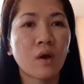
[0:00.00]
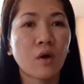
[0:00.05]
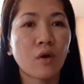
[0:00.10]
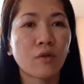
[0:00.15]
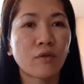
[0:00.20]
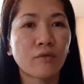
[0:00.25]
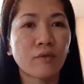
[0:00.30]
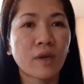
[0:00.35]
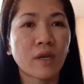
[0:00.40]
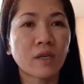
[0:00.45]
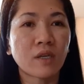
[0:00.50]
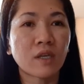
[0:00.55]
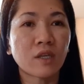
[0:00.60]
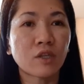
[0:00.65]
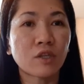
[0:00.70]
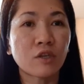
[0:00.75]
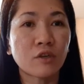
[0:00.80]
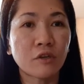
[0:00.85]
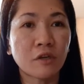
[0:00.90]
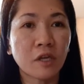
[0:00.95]
already
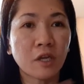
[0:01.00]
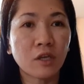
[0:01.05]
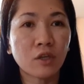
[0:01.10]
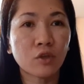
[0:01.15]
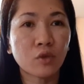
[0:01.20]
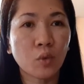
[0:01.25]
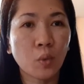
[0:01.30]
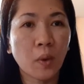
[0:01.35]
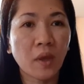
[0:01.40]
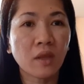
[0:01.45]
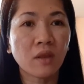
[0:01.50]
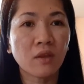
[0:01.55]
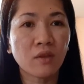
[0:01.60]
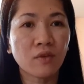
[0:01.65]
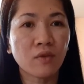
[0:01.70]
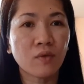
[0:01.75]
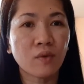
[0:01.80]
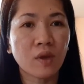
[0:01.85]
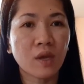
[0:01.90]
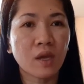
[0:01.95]
turning
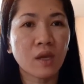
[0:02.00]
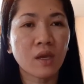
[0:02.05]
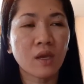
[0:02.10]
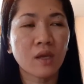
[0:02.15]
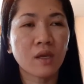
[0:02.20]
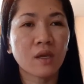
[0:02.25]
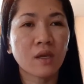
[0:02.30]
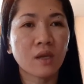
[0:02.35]
23